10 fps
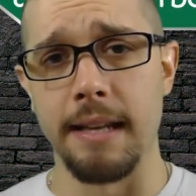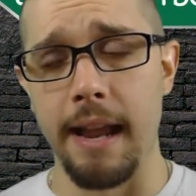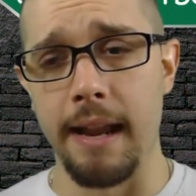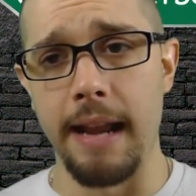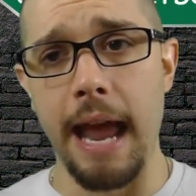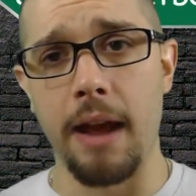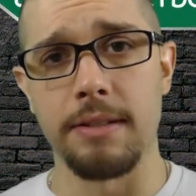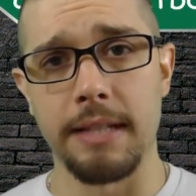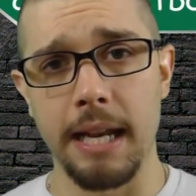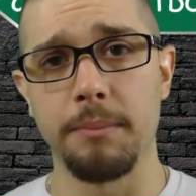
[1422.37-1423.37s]
And now
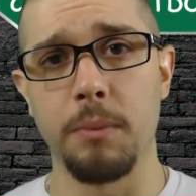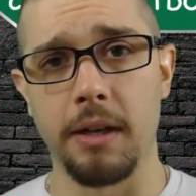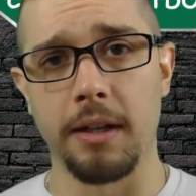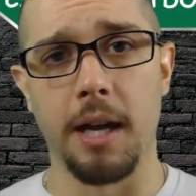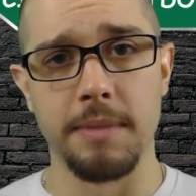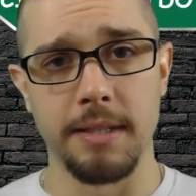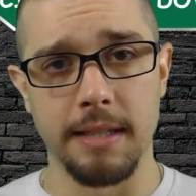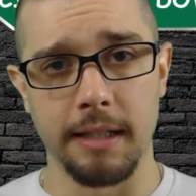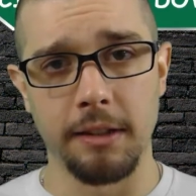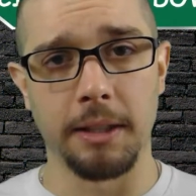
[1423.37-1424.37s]
Samwell comes and he's
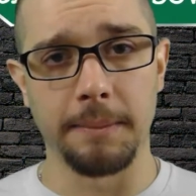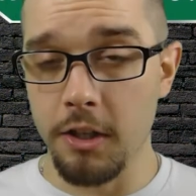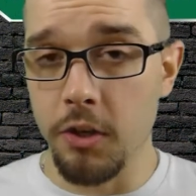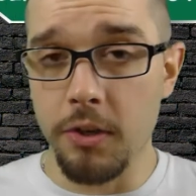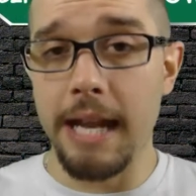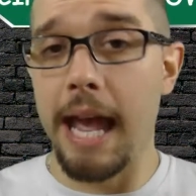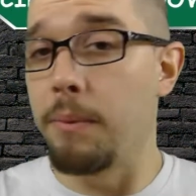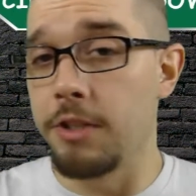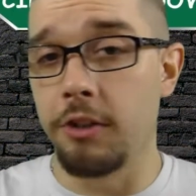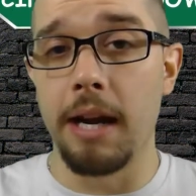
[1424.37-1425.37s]
like, look, your dad
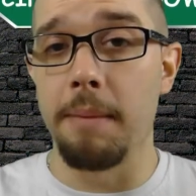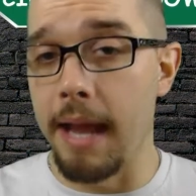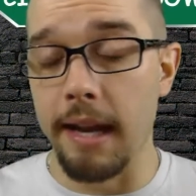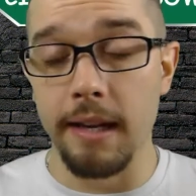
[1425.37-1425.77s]
was a great man.